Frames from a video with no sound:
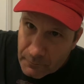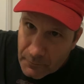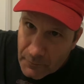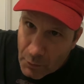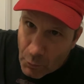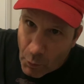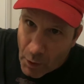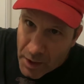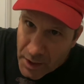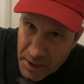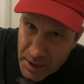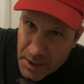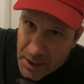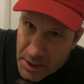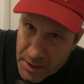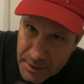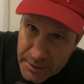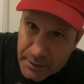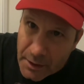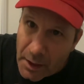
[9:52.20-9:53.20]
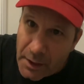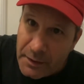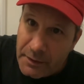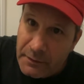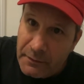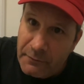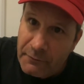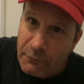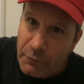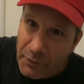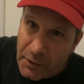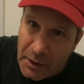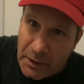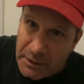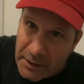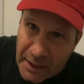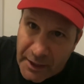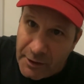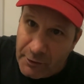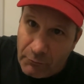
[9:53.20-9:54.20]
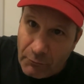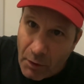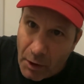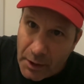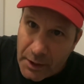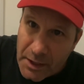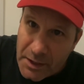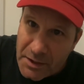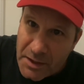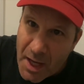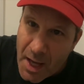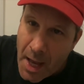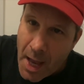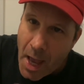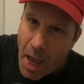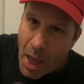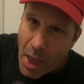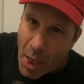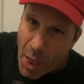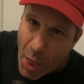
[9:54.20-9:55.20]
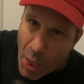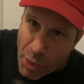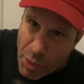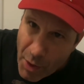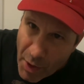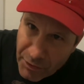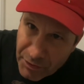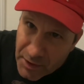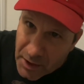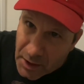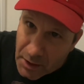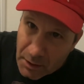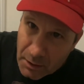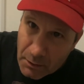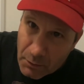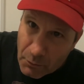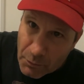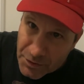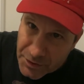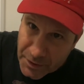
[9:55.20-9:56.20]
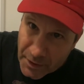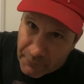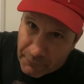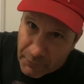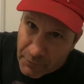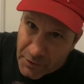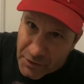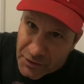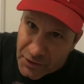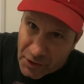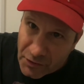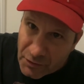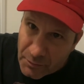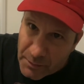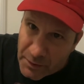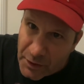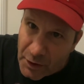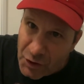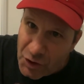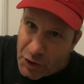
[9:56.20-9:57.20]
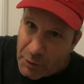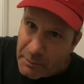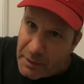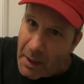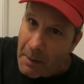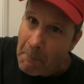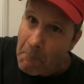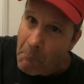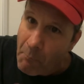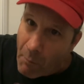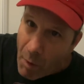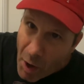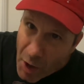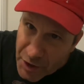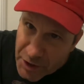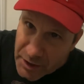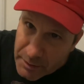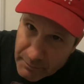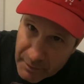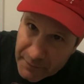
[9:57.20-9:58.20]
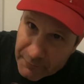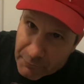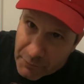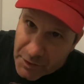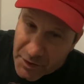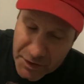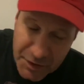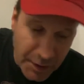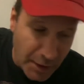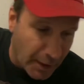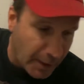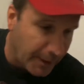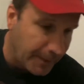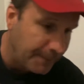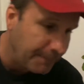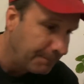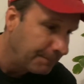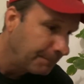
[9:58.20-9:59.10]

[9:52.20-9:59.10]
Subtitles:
What he has done for the Canadian Rockies, nothing was done for this gentleman. There should be a monument for this guy.